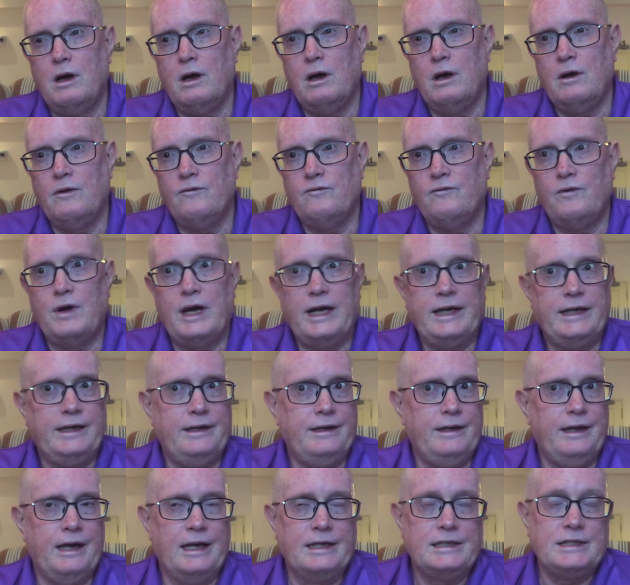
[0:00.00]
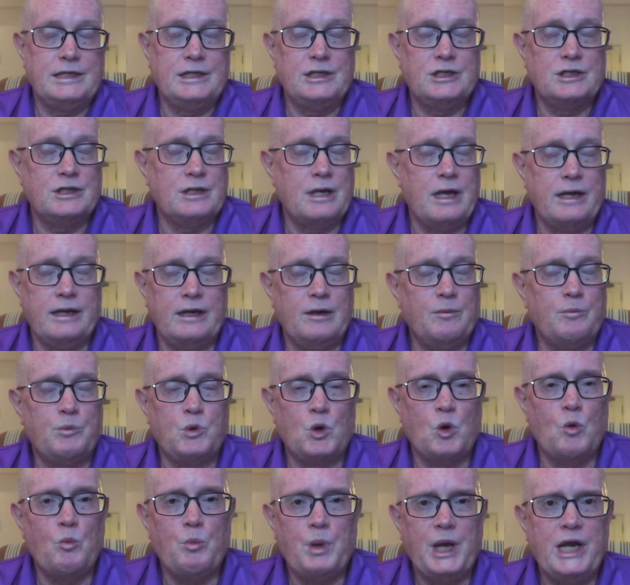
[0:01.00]
of, I guess it's like a
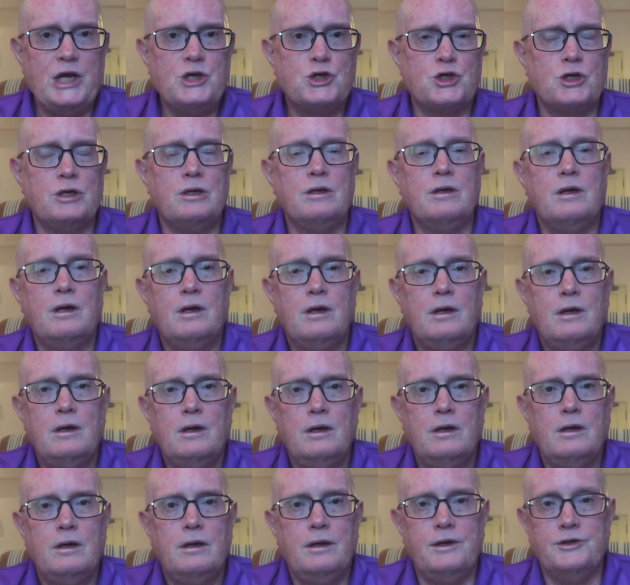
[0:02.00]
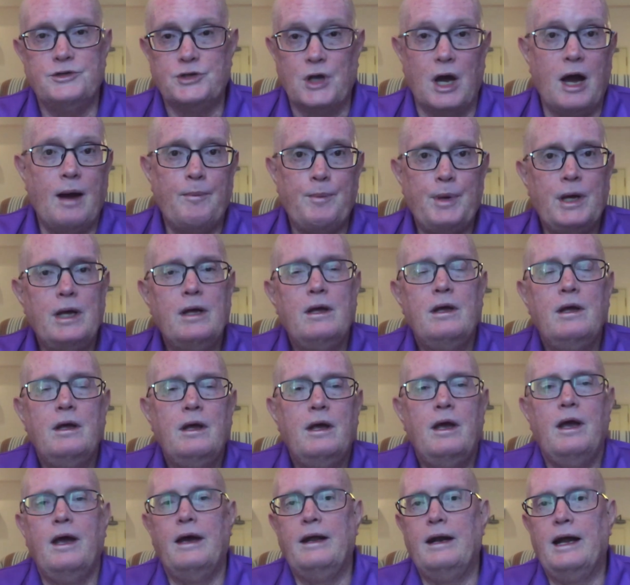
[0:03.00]
probation, is up.
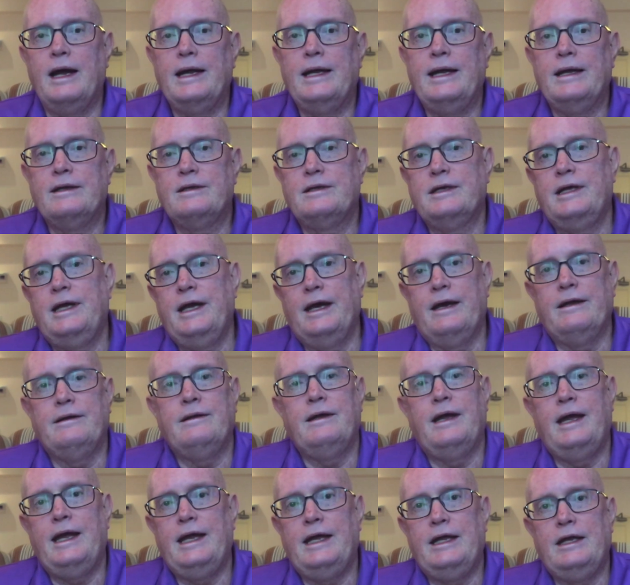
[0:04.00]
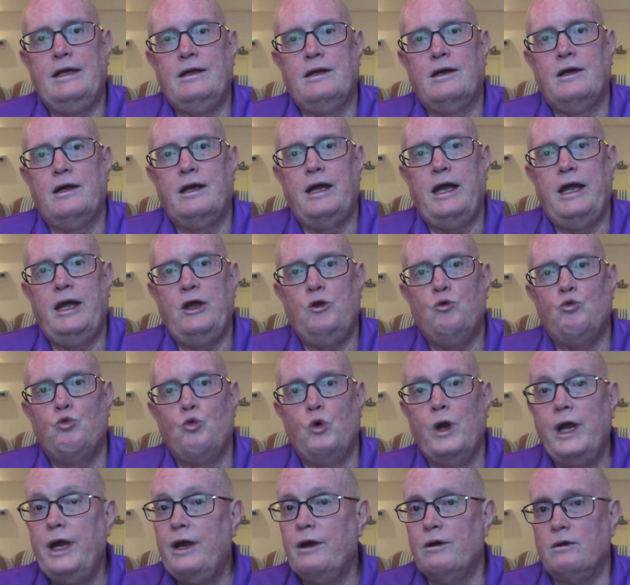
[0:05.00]
And I get to get a
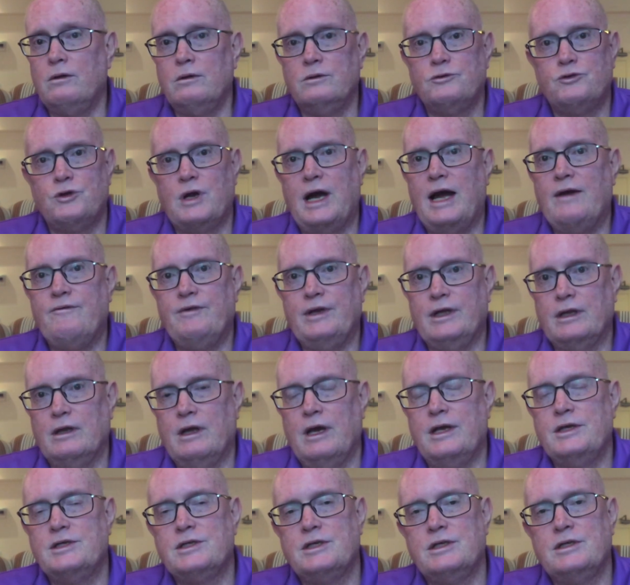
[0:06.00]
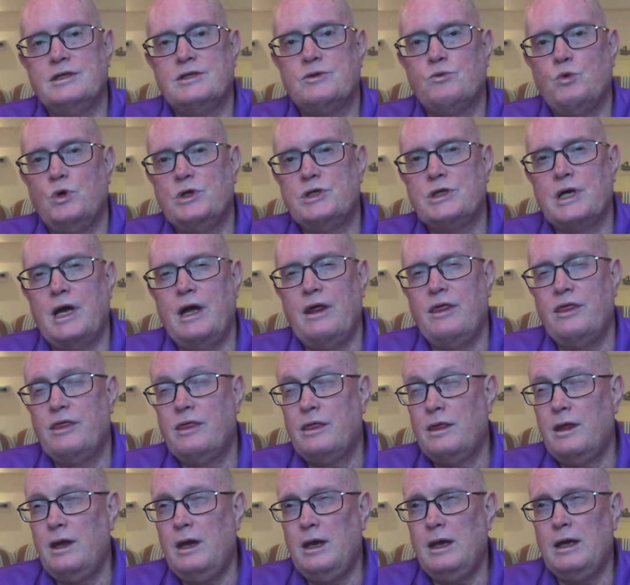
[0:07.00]
real driving license, which I
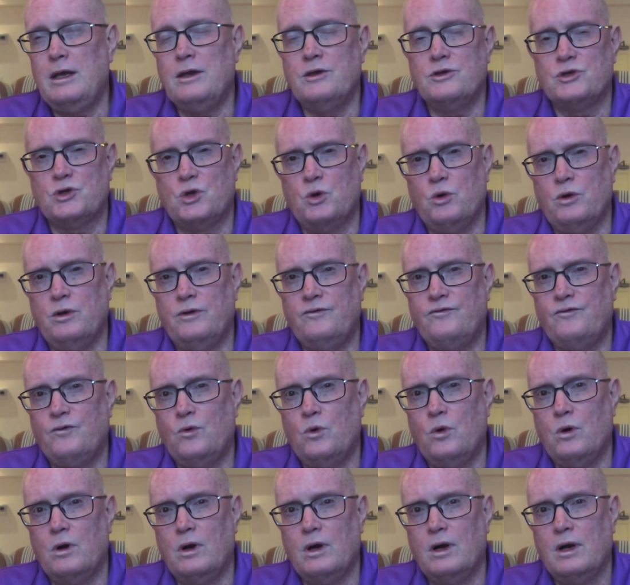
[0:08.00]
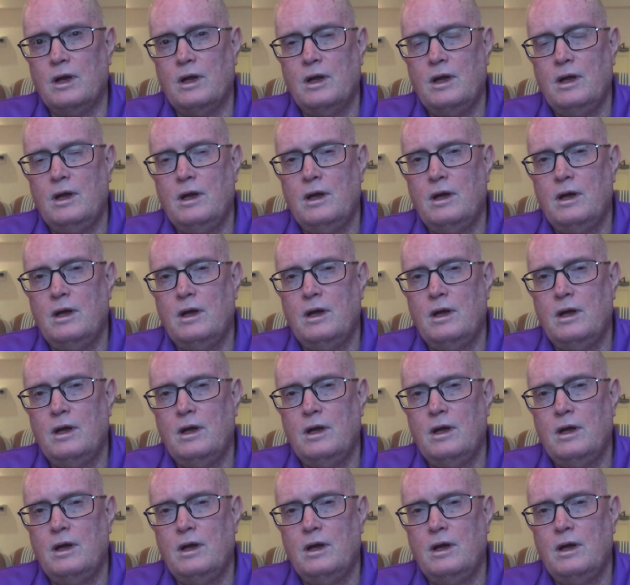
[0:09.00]
think is good for